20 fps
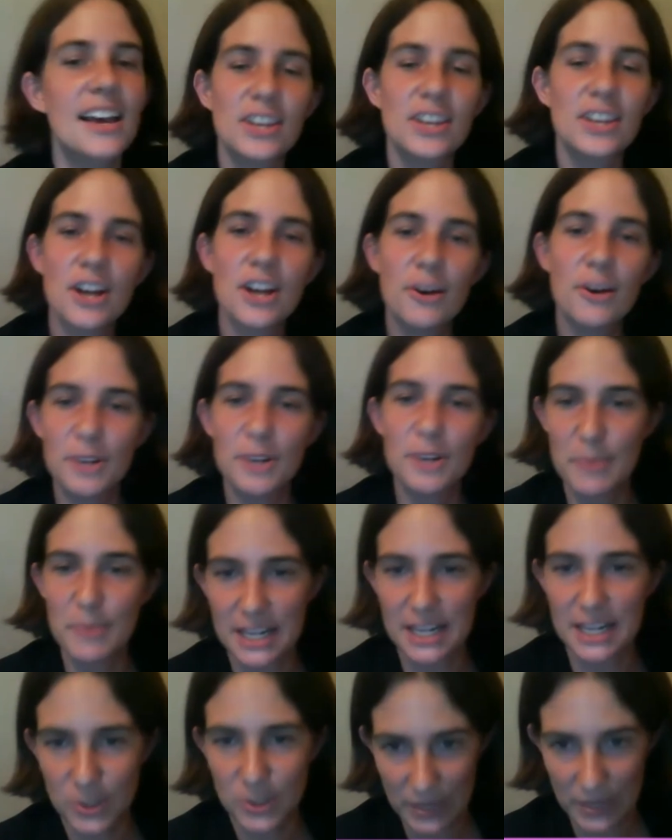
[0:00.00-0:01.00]
You know, when you
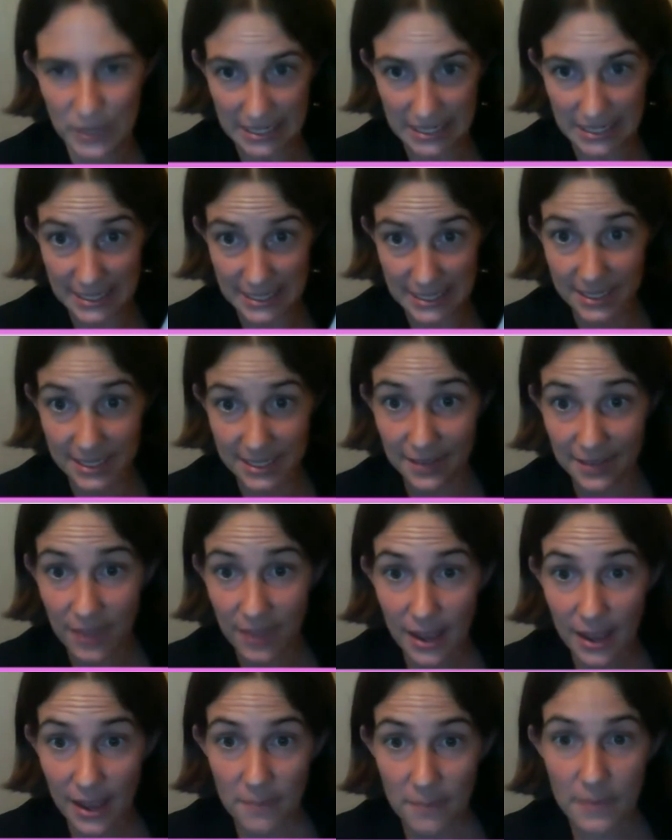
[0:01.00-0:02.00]
make 26 of
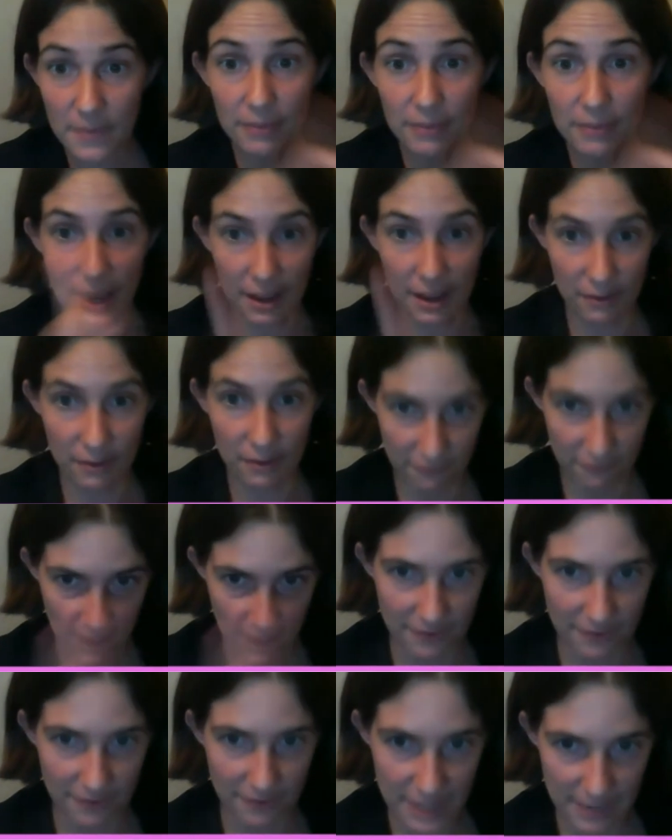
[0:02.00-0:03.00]
them, like
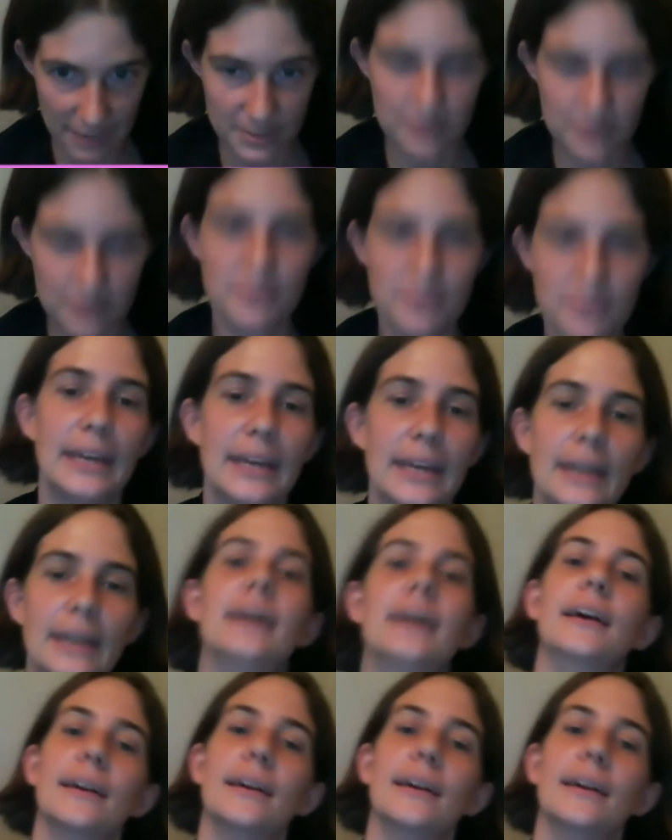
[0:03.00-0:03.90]
5 times a week.